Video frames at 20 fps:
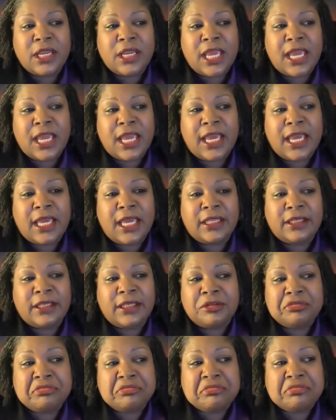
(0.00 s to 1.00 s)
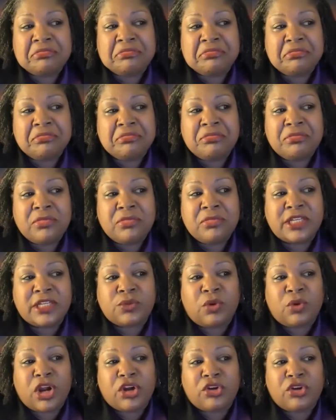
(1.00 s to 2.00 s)
And
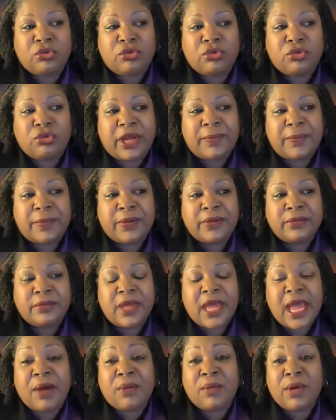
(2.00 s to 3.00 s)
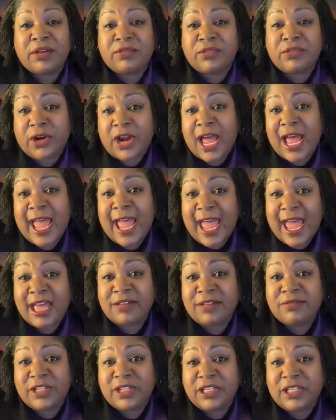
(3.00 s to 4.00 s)
that's where I grew up. However, I
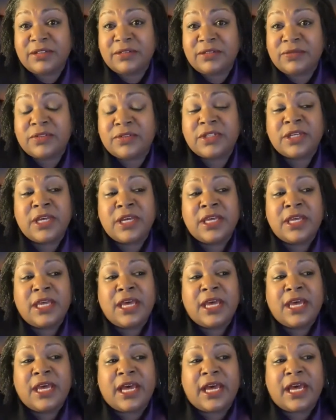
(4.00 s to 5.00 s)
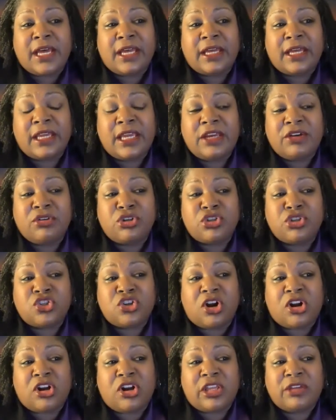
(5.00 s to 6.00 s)
have lived here in
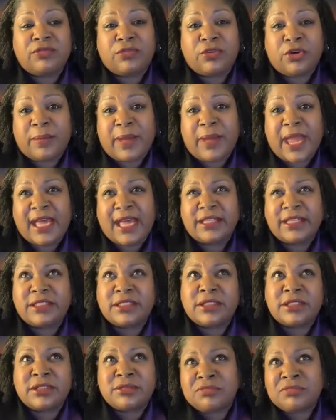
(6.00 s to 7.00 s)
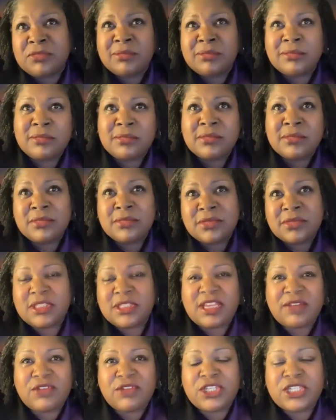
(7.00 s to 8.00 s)
Charlotte for the past
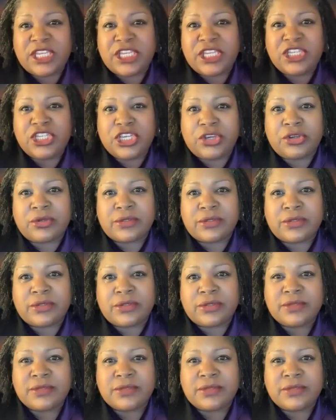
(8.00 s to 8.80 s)
17 years.